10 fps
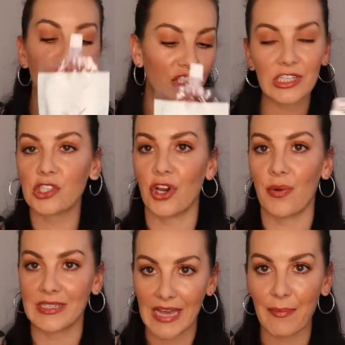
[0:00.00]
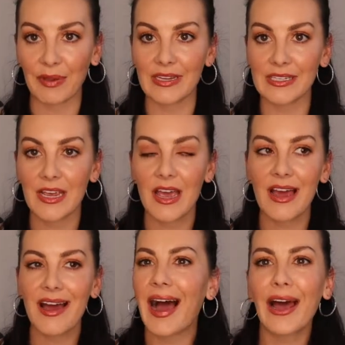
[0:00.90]
shit show has happened,
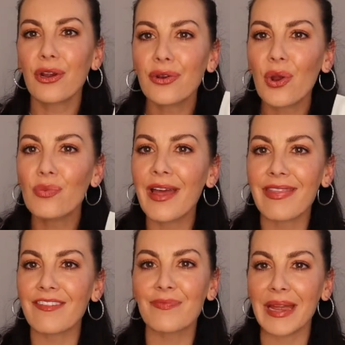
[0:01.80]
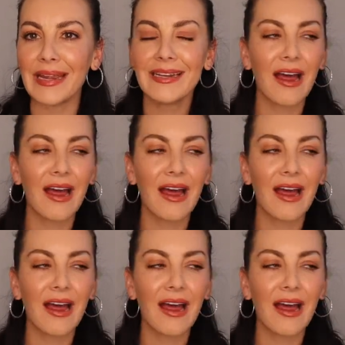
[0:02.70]
I don't know where they've been,